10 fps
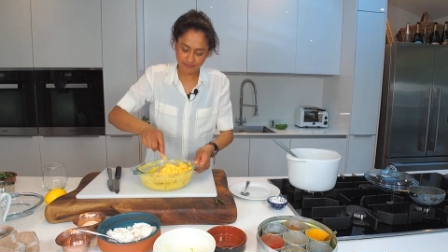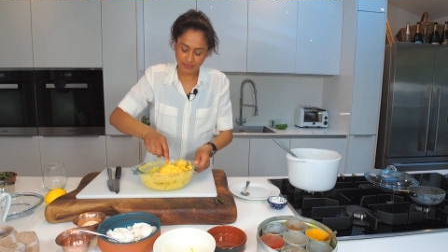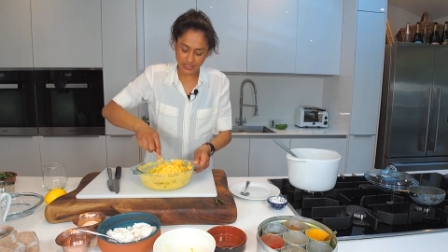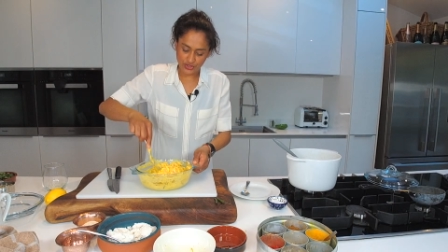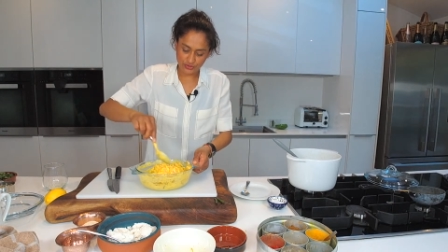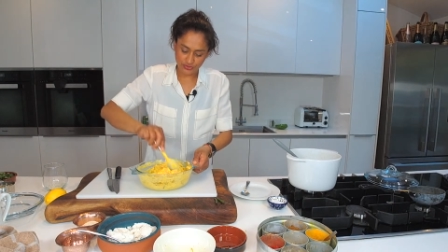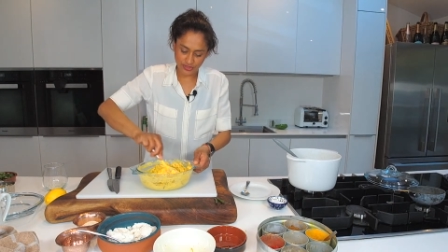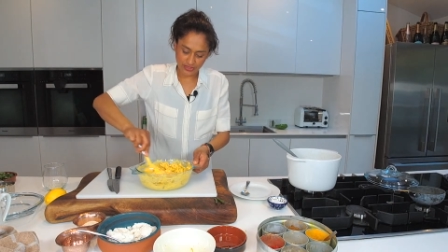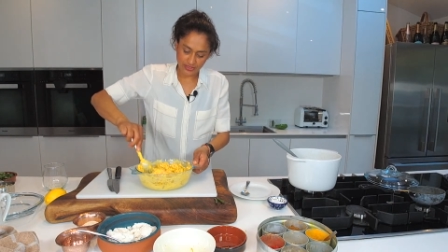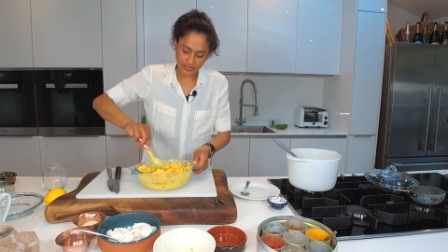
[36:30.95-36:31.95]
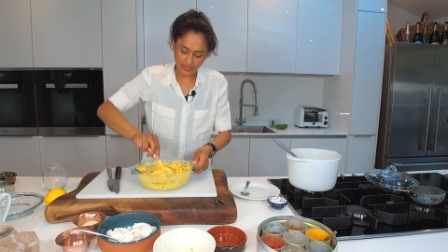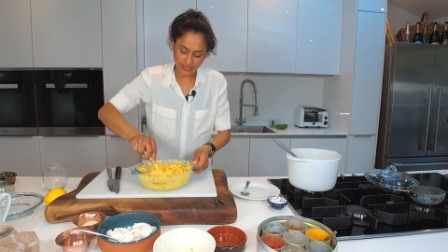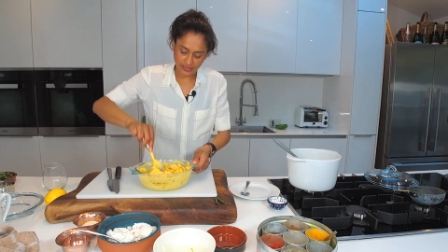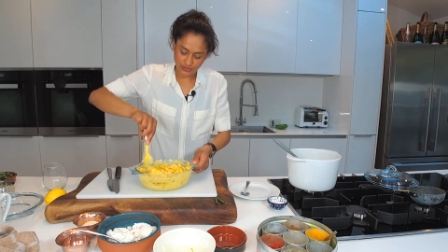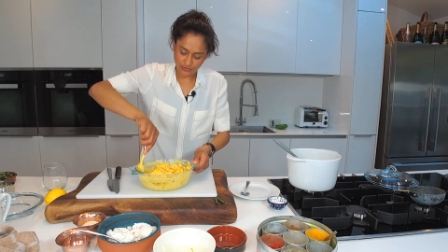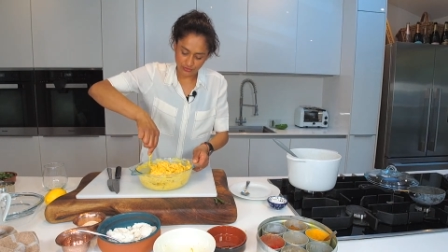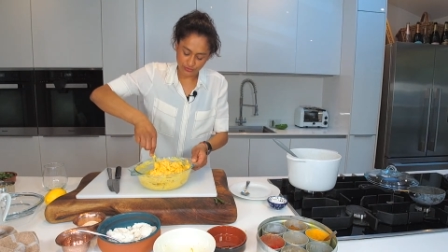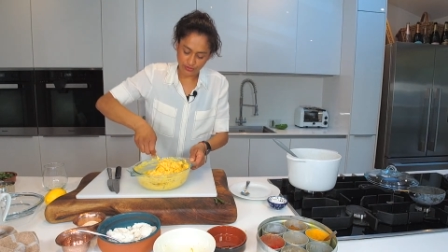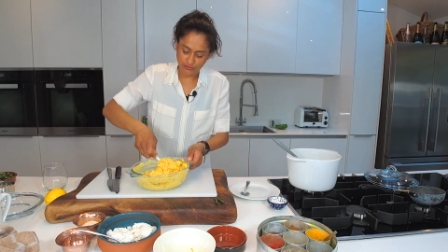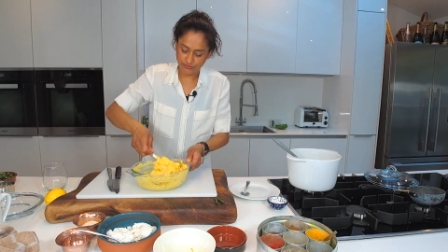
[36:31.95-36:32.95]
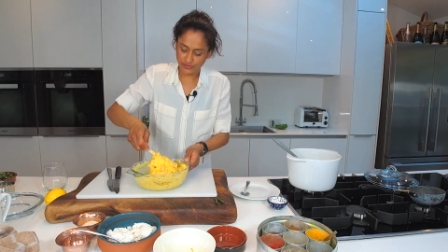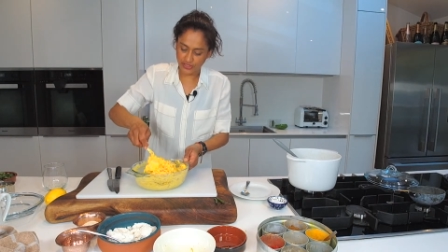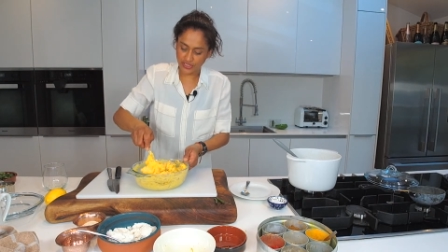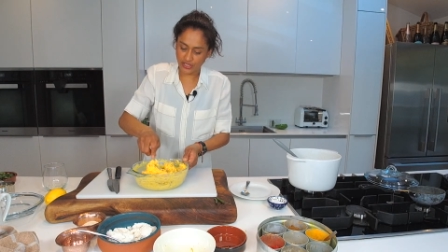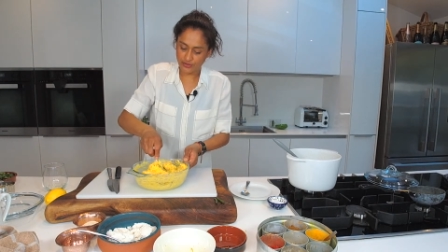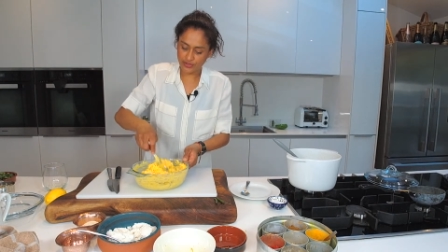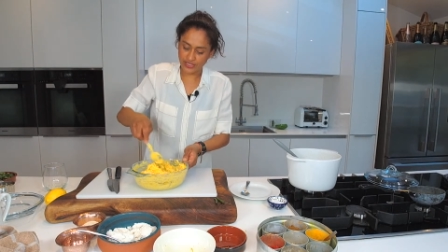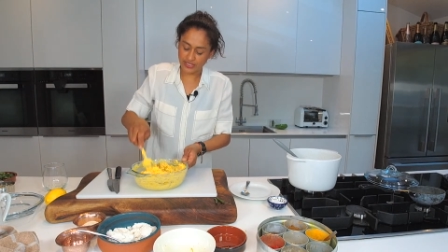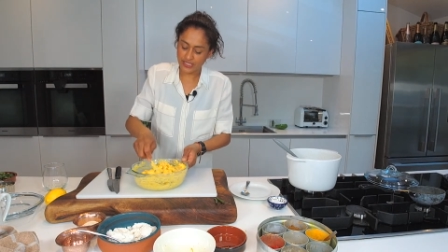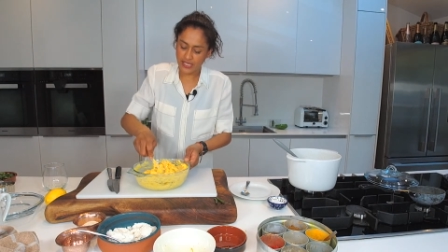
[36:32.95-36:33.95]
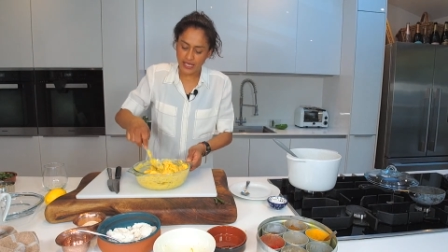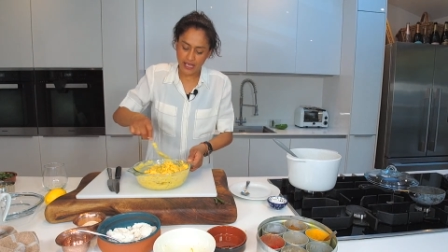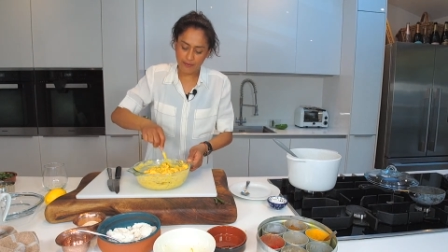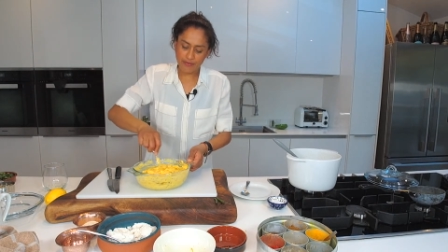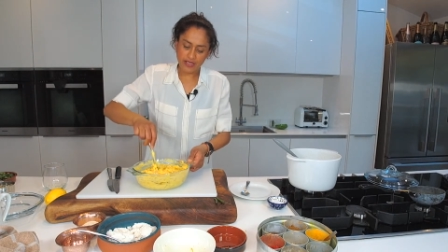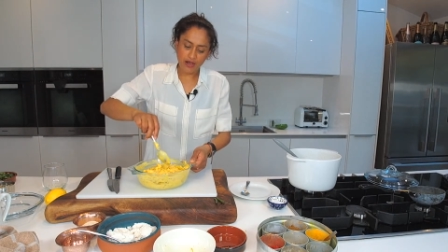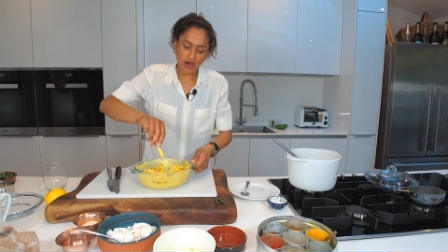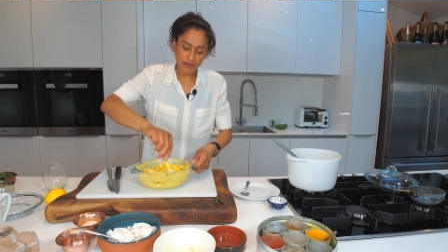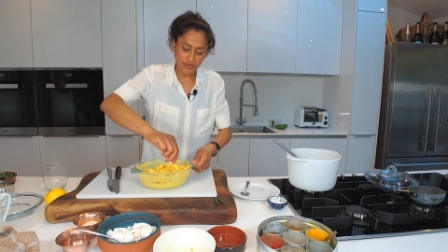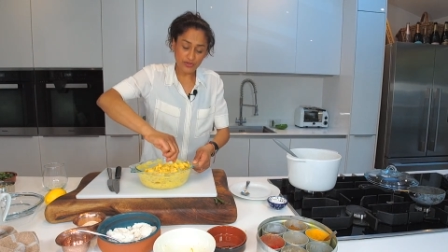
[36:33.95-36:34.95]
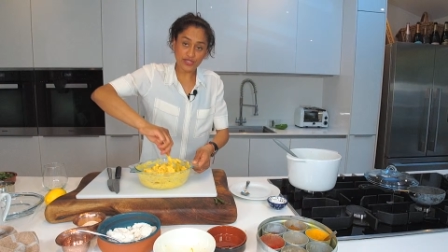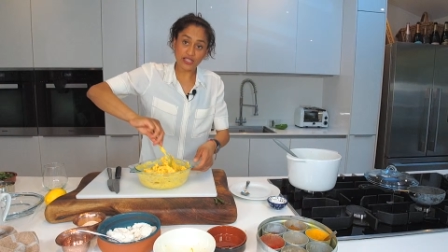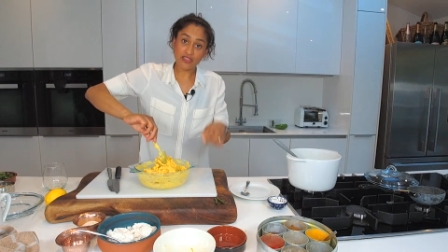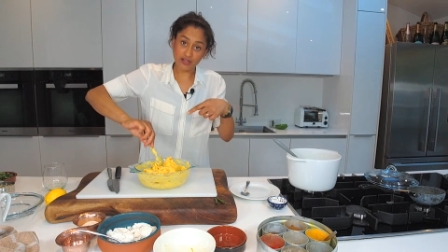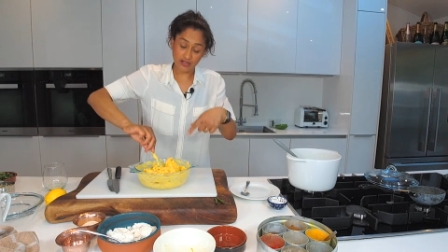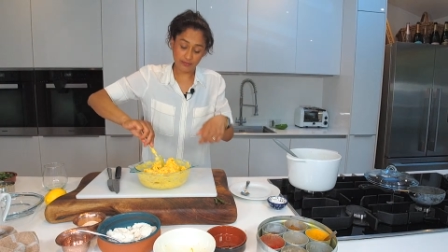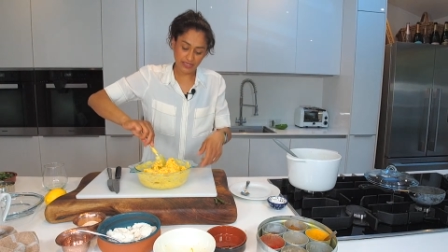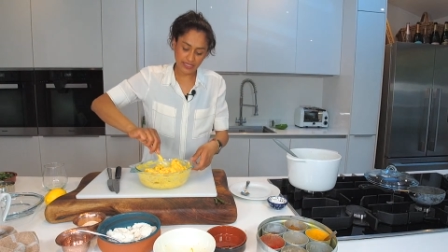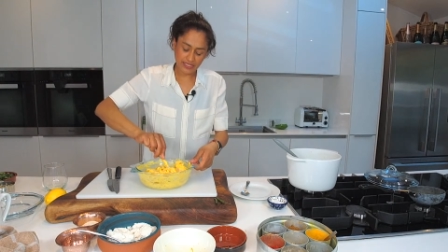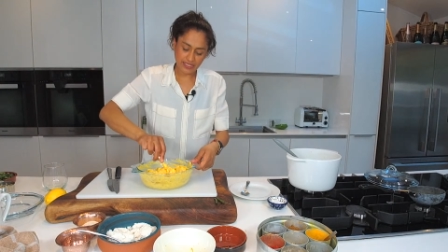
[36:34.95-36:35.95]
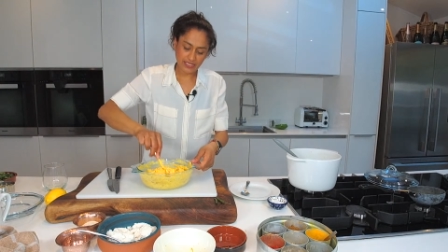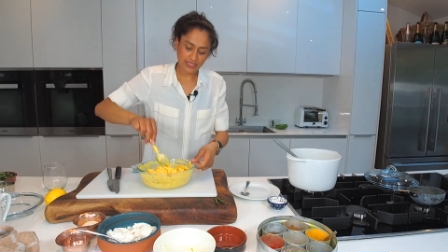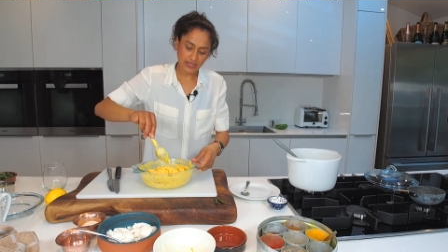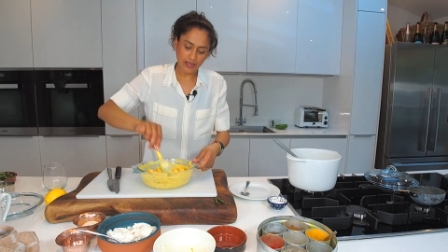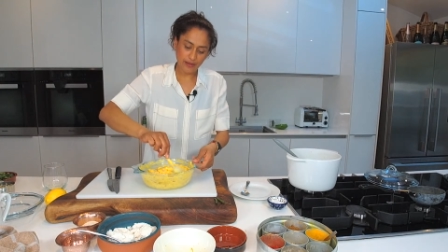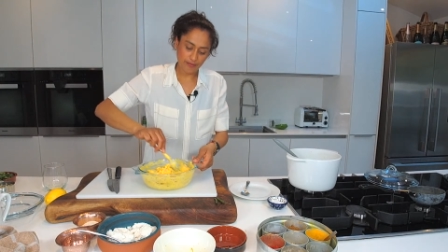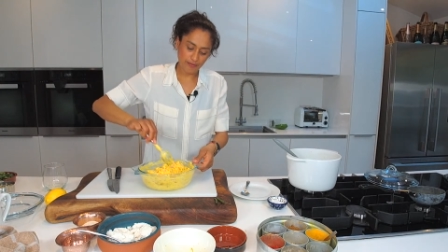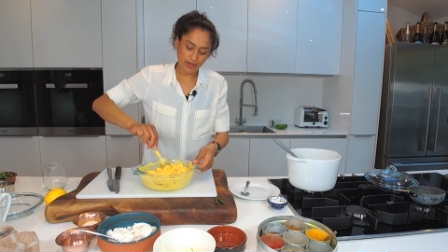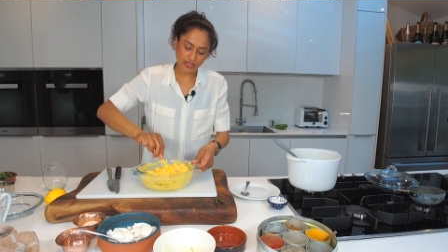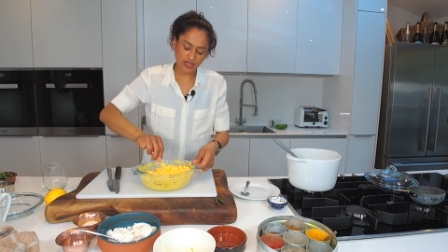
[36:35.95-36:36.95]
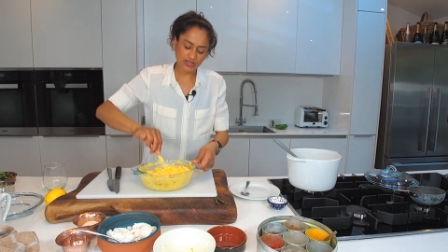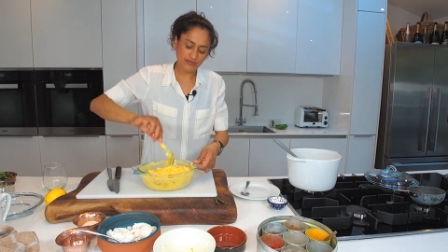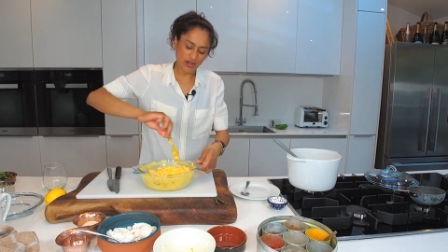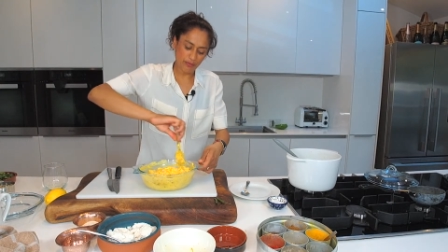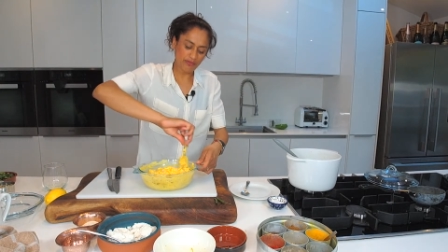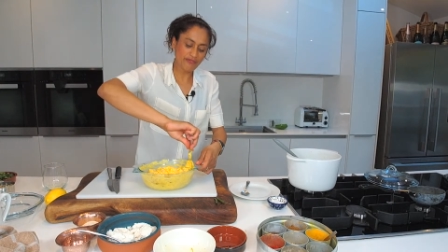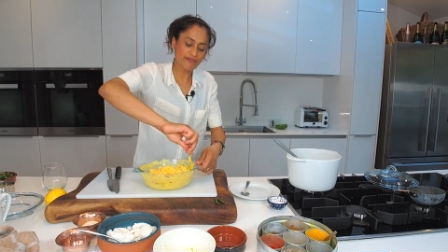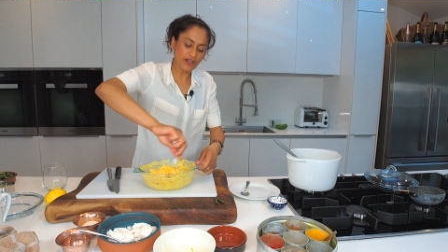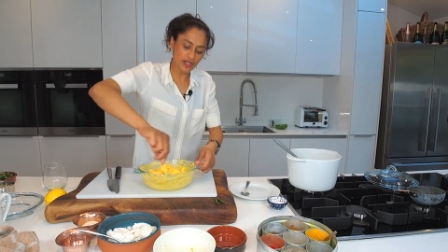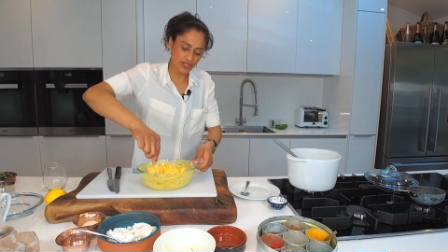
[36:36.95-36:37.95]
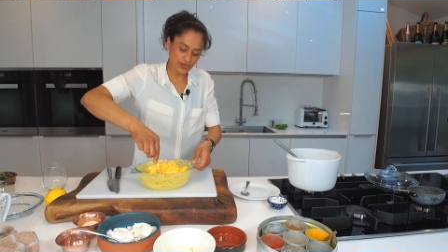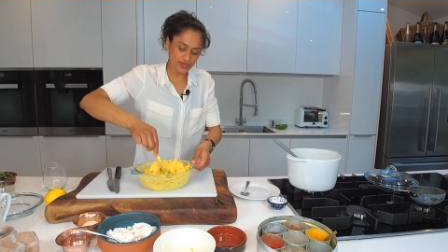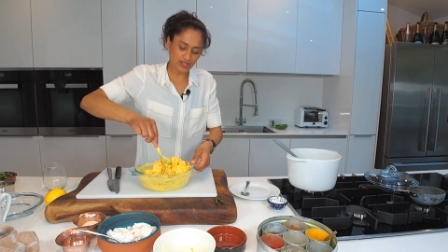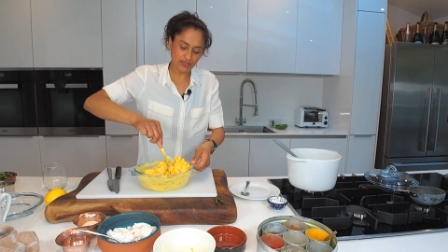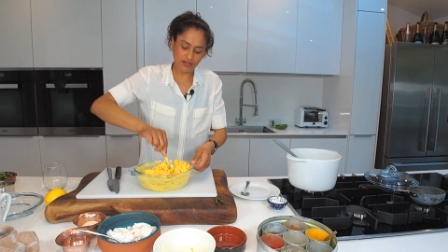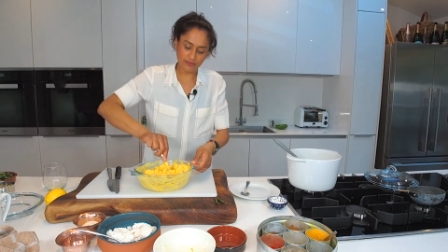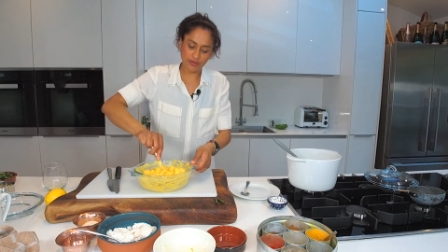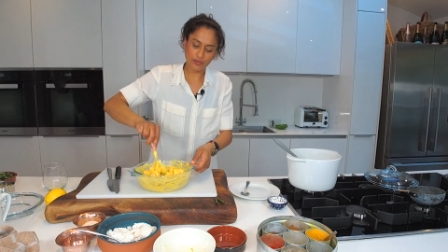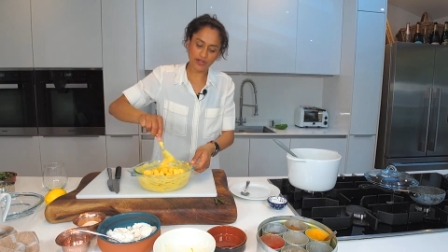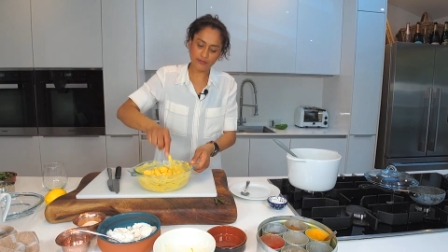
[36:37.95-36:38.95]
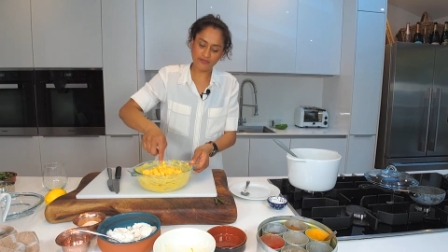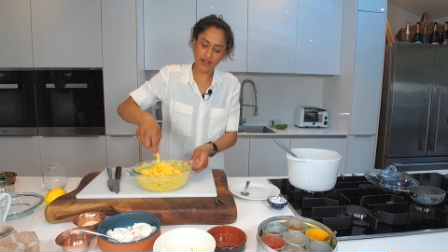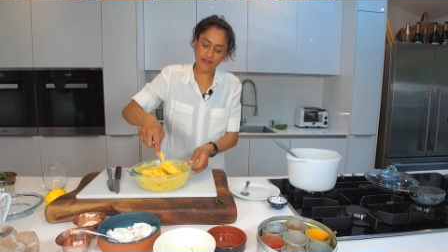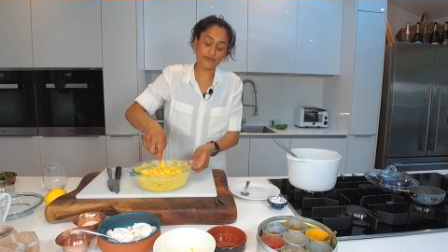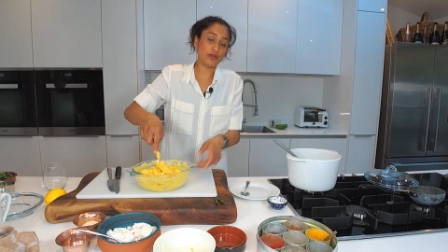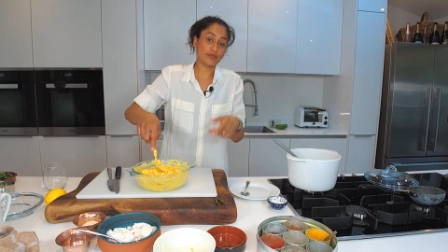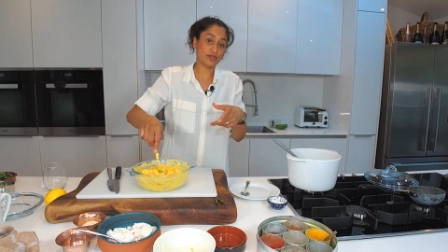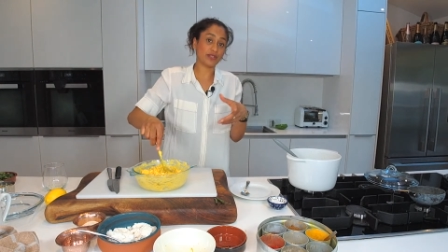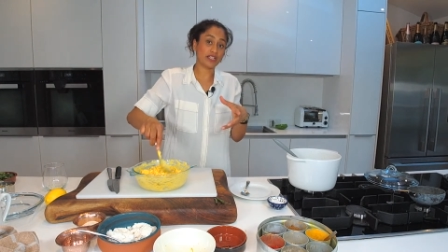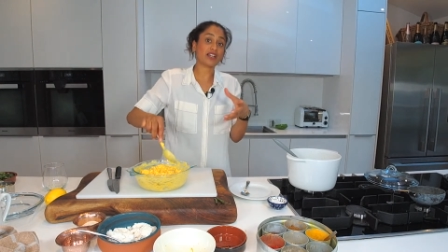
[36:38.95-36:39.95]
Make sure that it is all fully coated. I'm using thigh meat, and I prefer using thigh meat whenever I'm doing